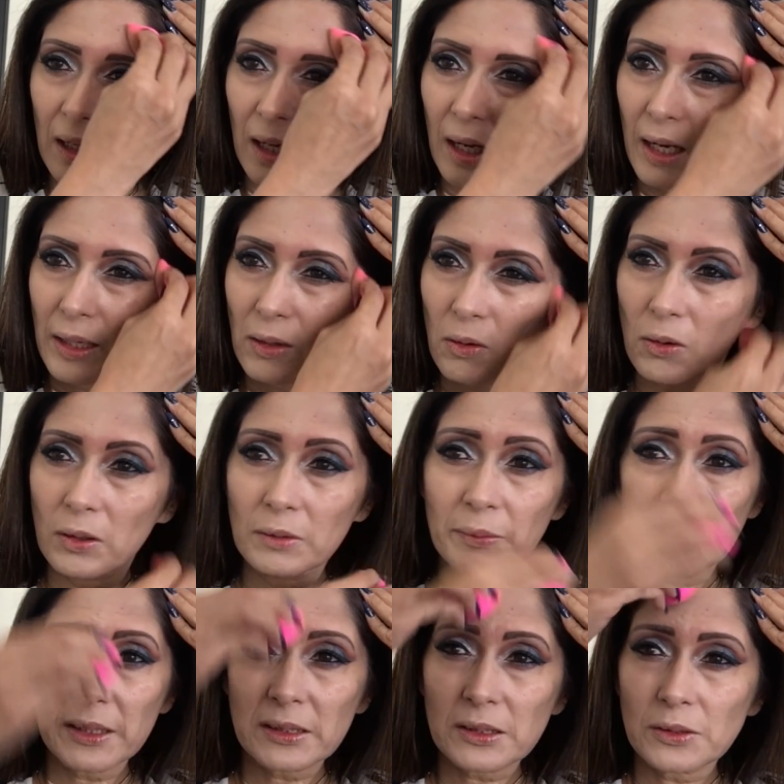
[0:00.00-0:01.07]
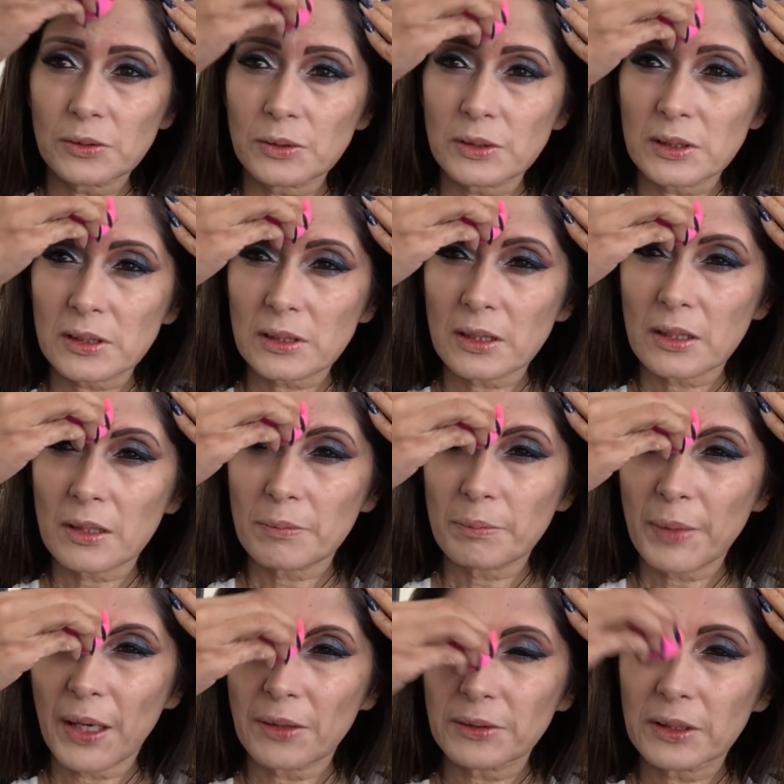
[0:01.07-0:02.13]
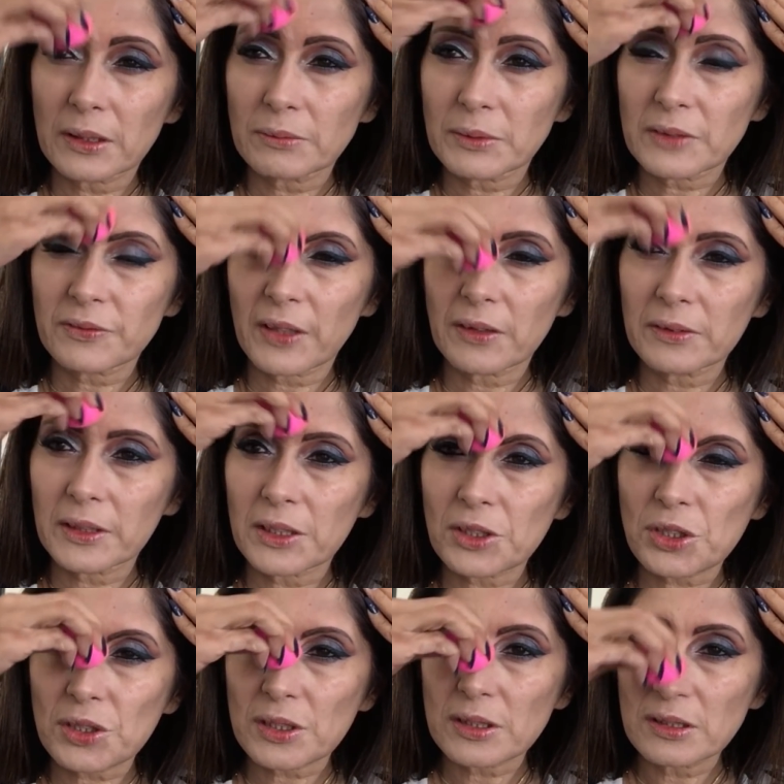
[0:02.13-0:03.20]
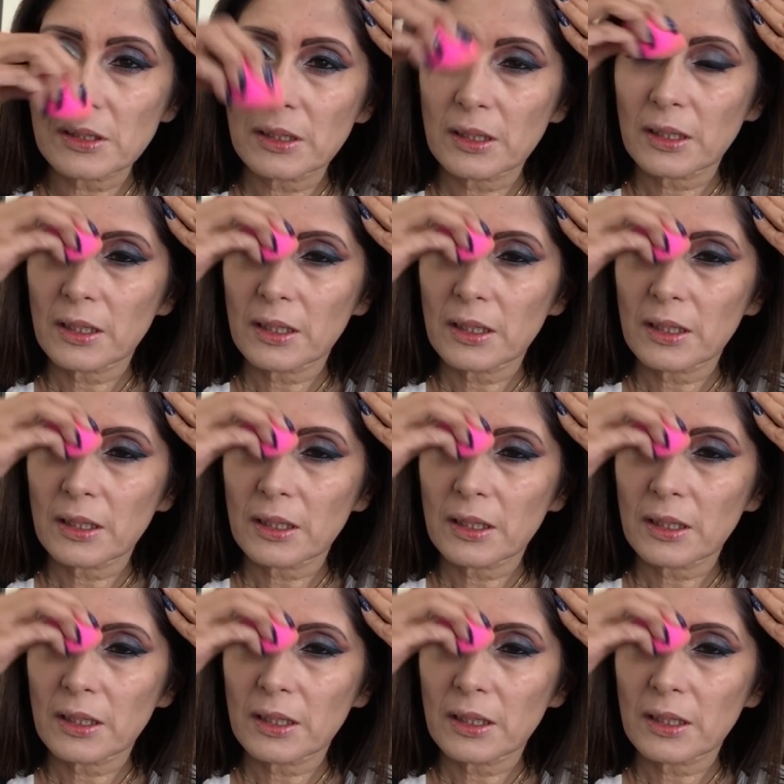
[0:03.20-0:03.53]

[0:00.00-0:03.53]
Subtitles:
I always use powder with foundation.